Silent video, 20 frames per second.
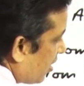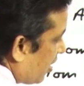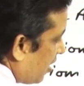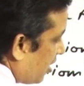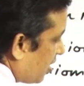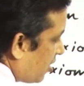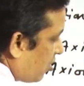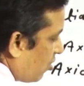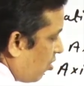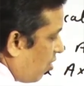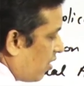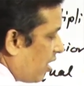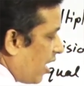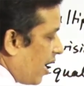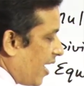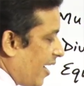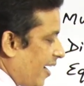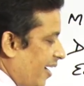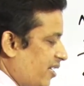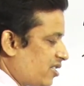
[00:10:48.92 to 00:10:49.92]
is known
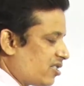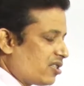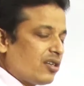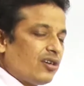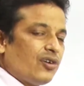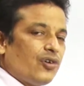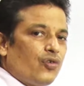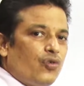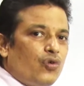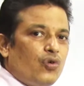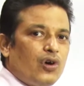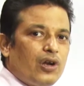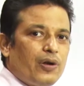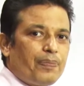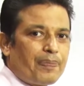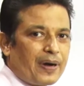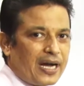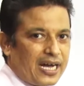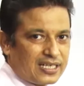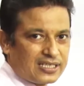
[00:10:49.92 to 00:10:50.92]
as whole
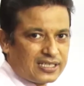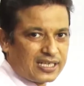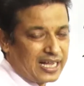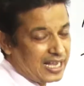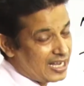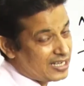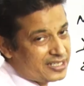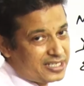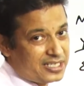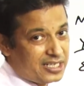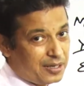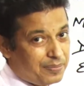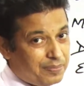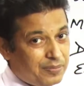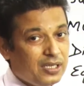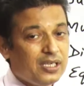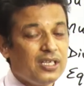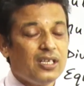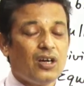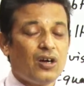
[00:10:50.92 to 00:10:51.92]
part axiom,
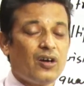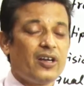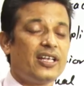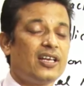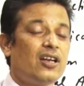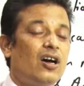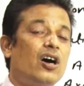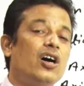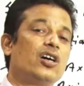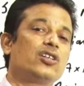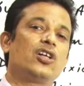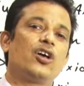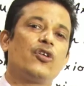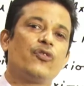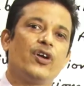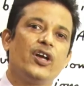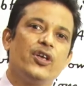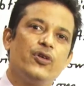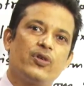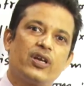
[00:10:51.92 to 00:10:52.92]
or in other
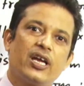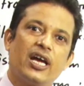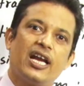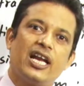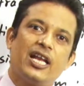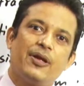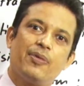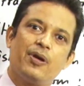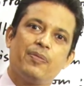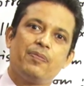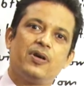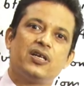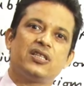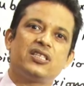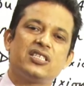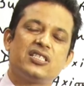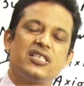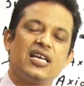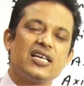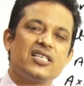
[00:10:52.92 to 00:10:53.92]
way you can remember
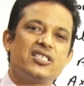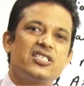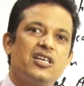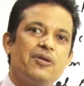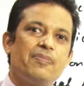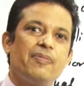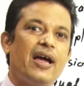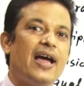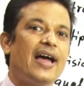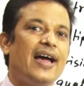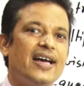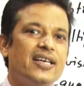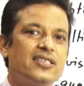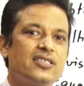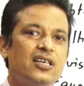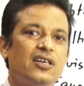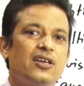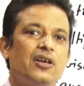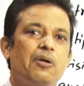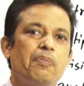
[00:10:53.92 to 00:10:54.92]
this axiom
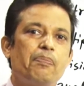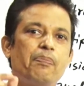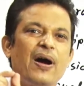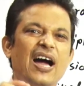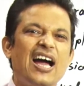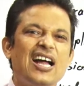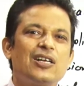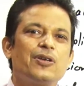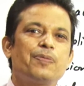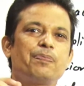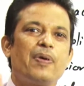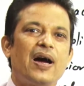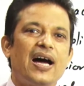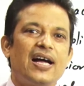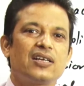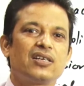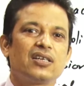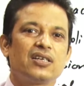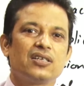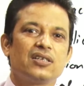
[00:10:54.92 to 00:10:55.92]
as
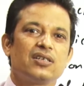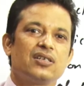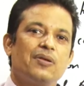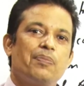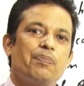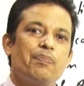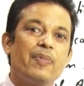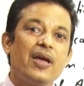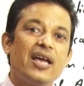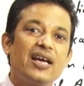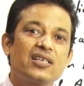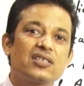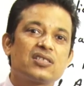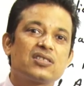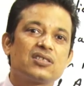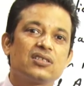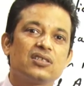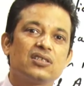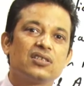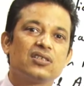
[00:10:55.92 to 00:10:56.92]
part makes
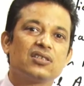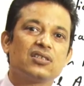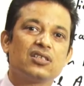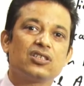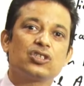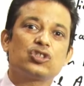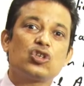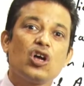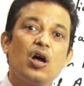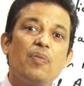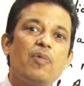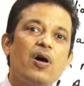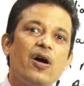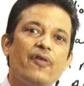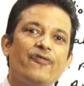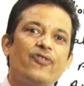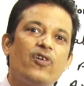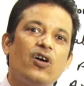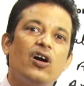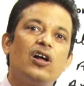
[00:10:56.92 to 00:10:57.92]
sum of
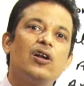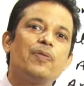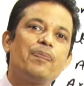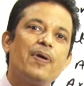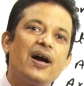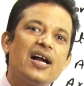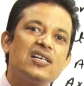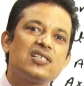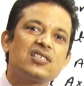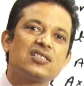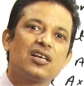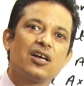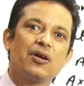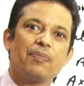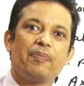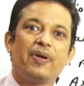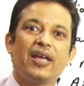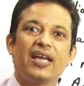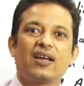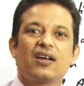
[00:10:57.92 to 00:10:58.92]
all parts
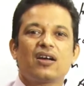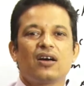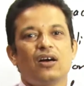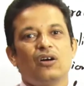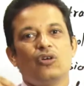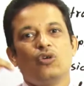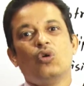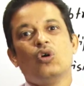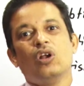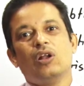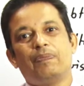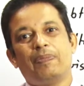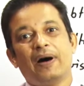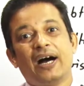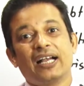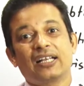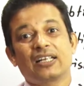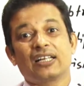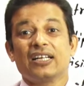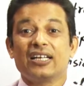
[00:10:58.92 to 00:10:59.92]
make whole part.
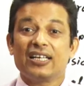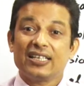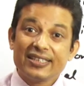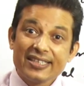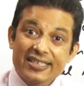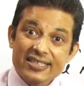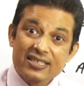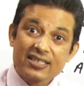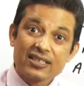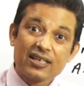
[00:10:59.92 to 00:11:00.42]
This